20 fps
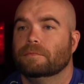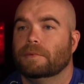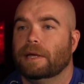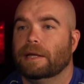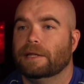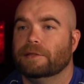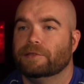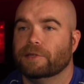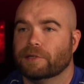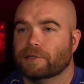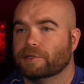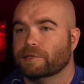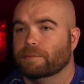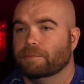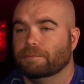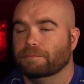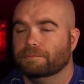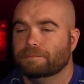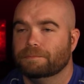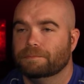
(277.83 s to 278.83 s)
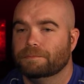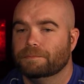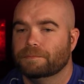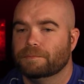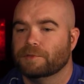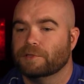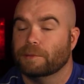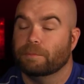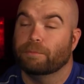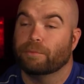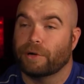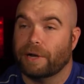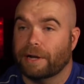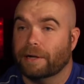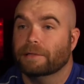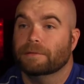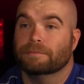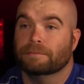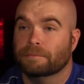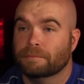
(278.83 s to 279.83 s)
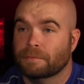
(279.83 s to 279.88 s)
and it took some prayer